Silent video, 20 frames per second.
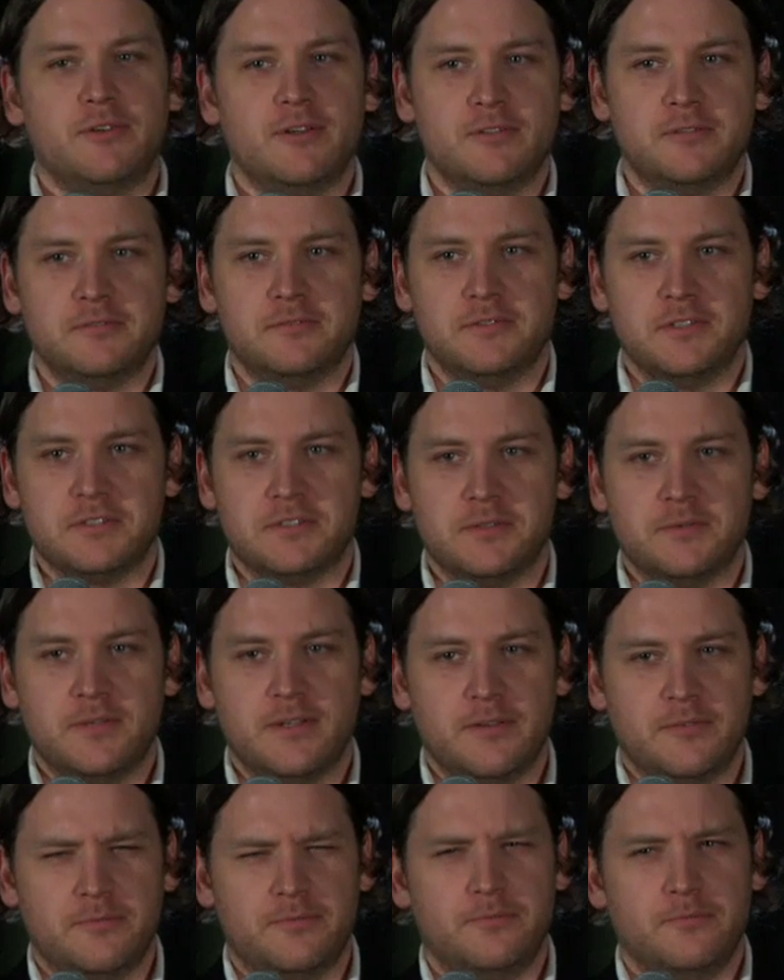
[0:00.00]
there's a
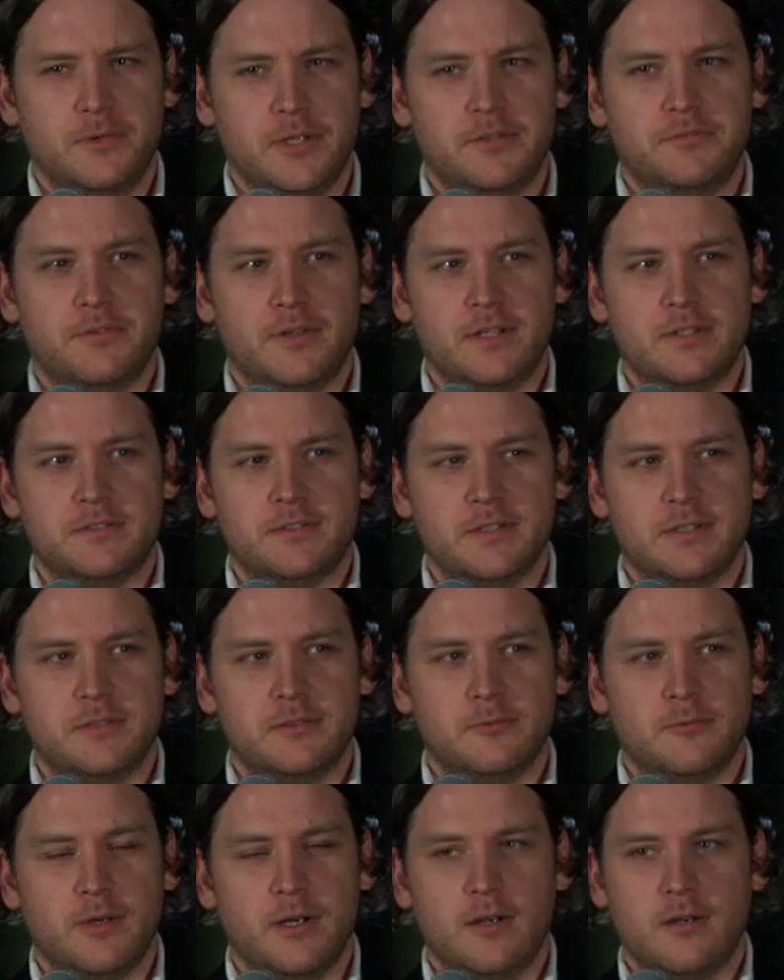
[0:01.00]
really funny scene
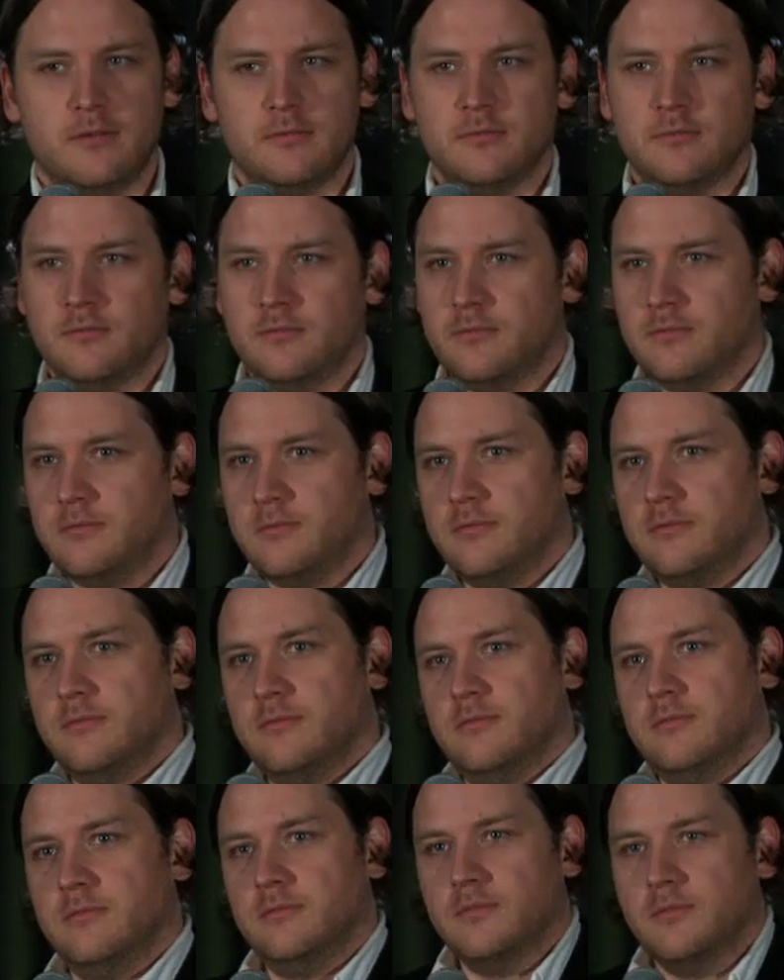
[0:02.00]
where
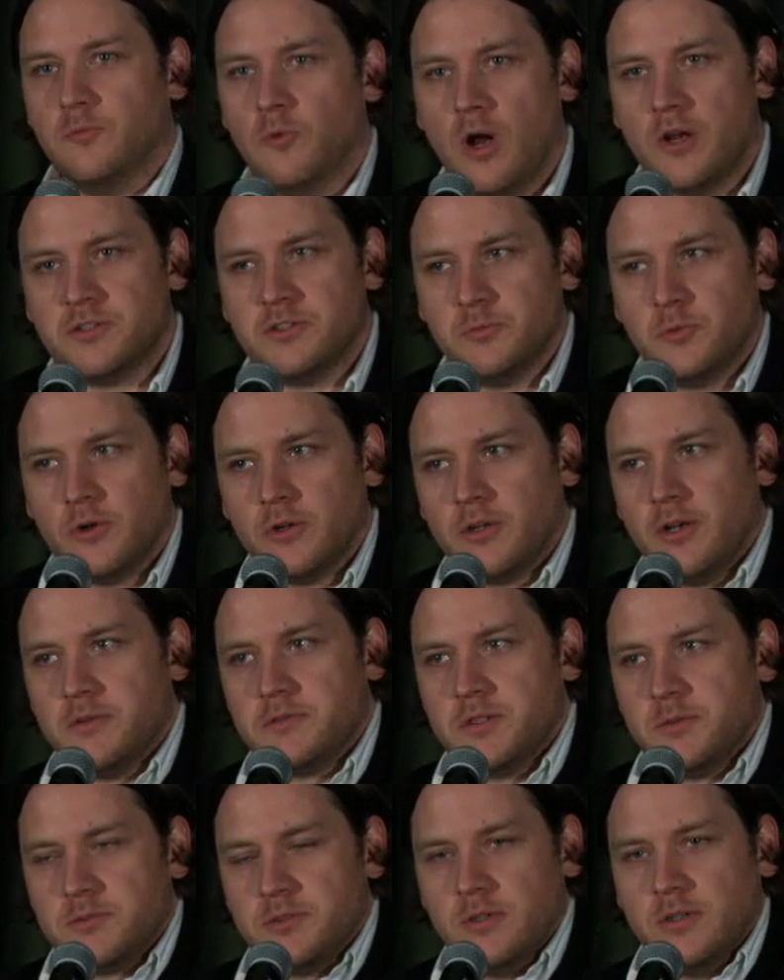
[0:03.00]
Roger Moore goes up
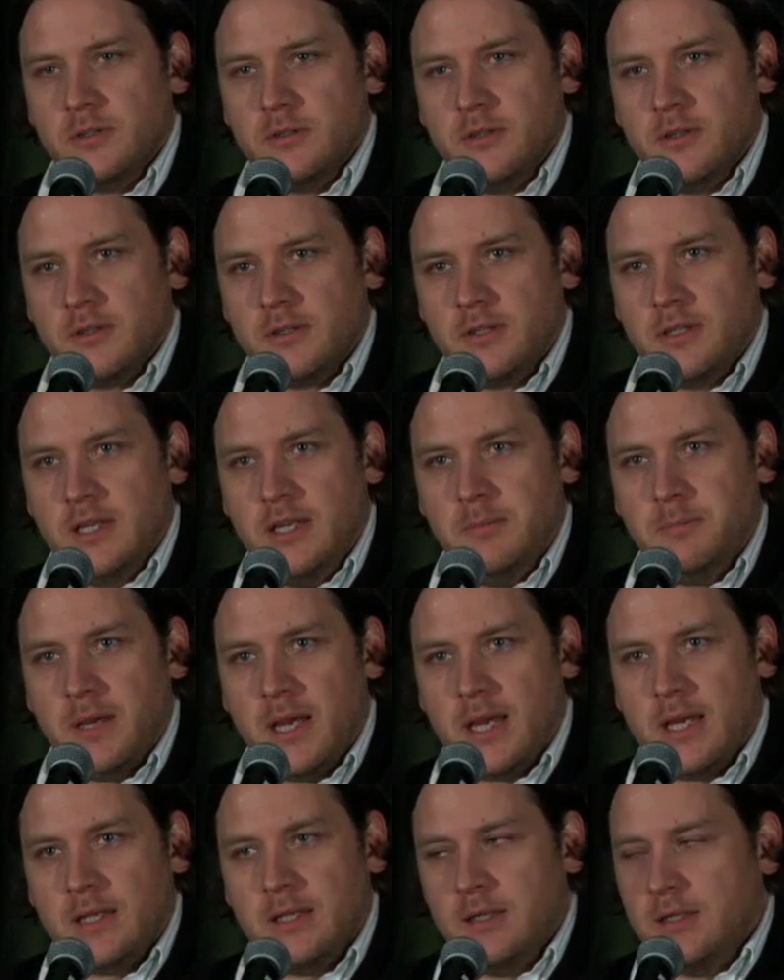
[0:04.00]
to a keypad
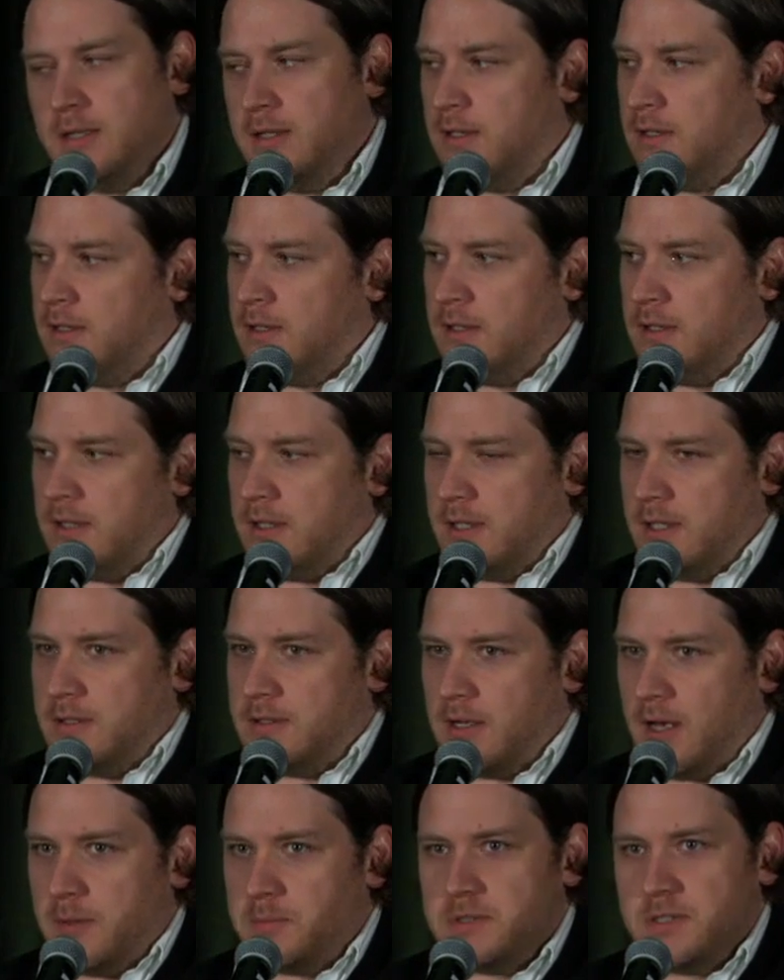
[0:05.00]
and he
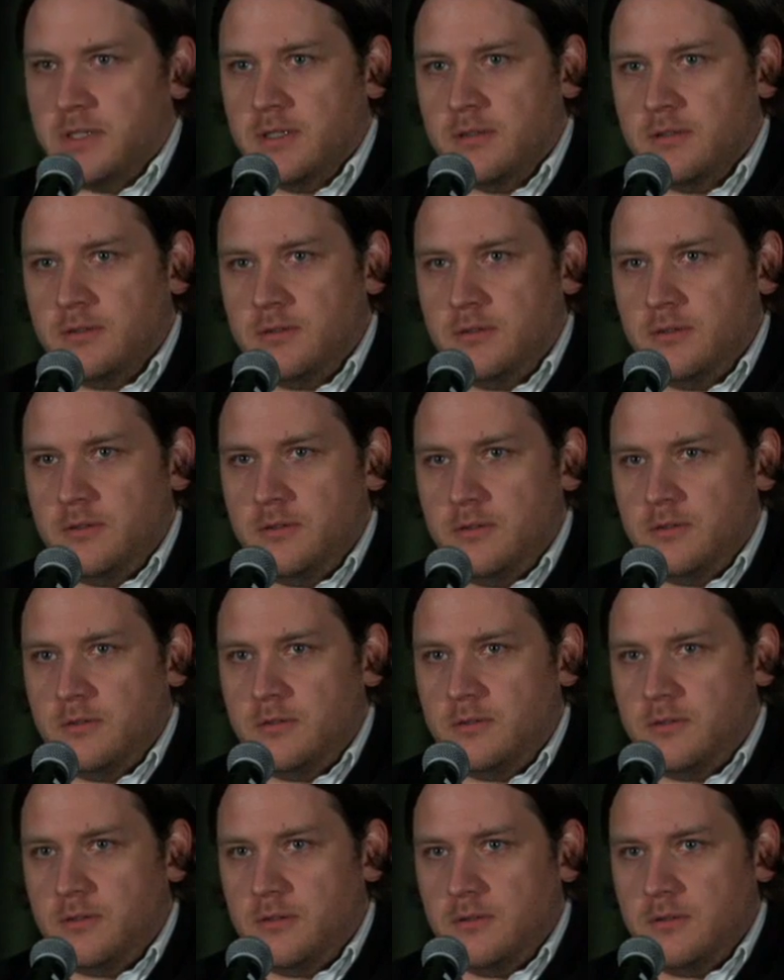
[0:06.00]
types in doo,
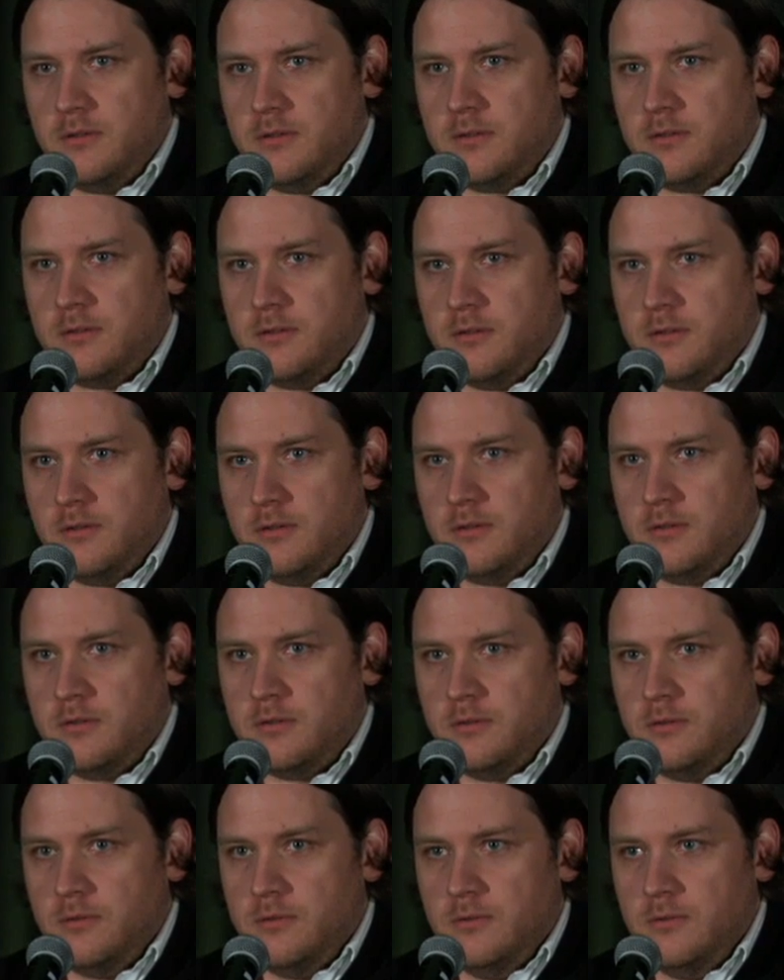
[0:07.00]
doo, doo,
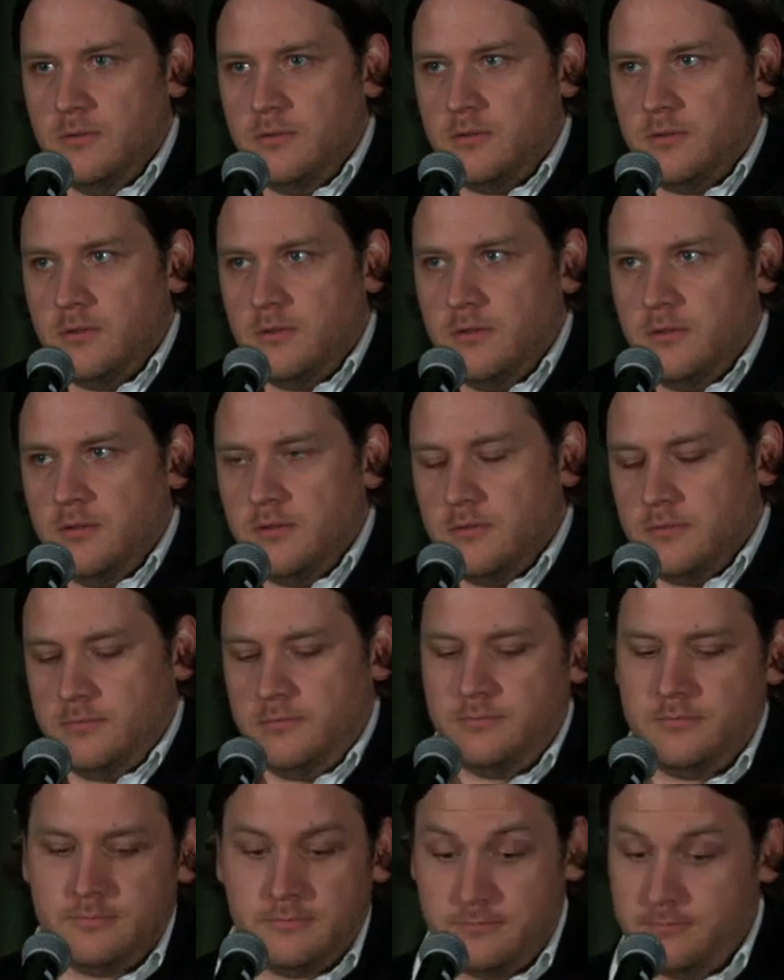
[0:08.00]
doo, doo.
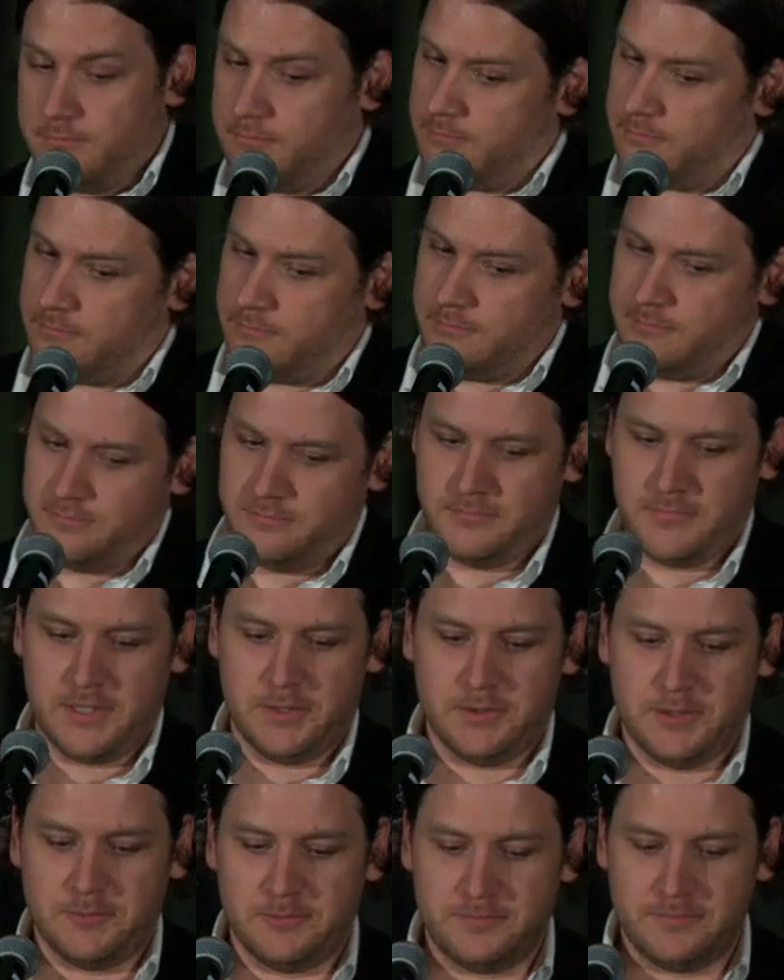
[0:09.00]

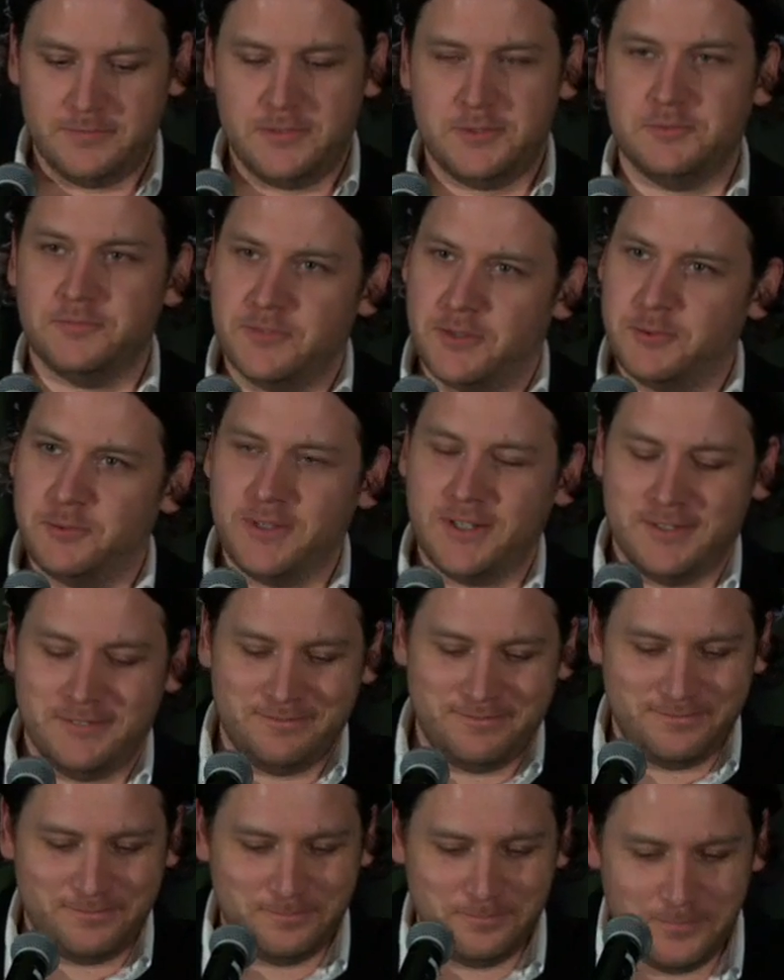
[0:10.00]
That's very weird.
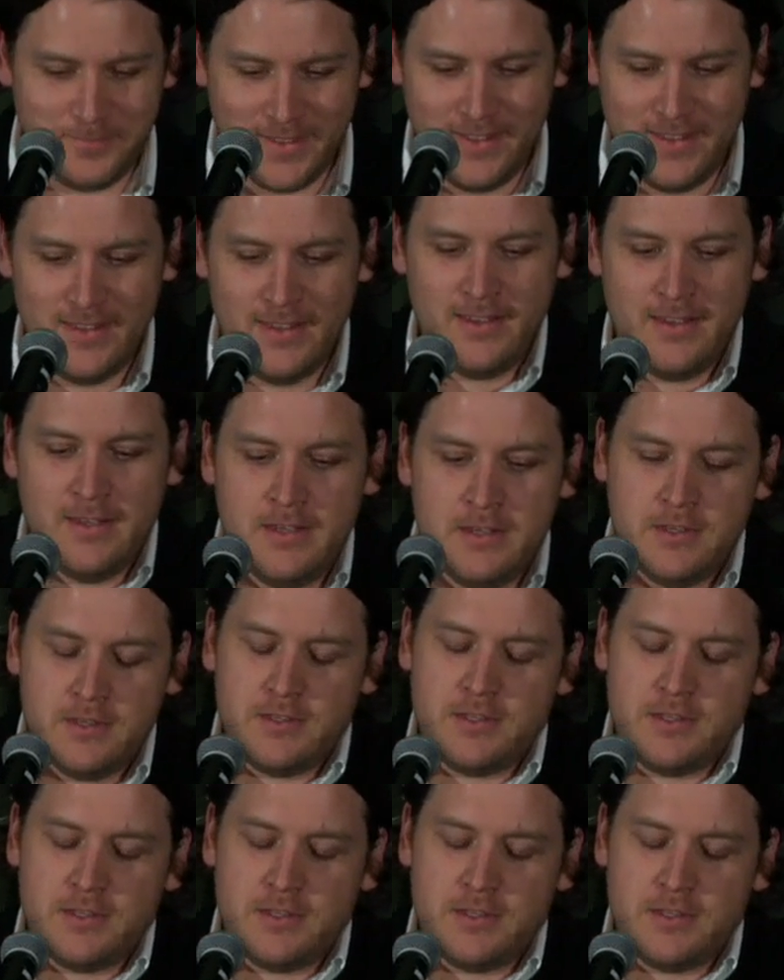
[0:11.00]
This is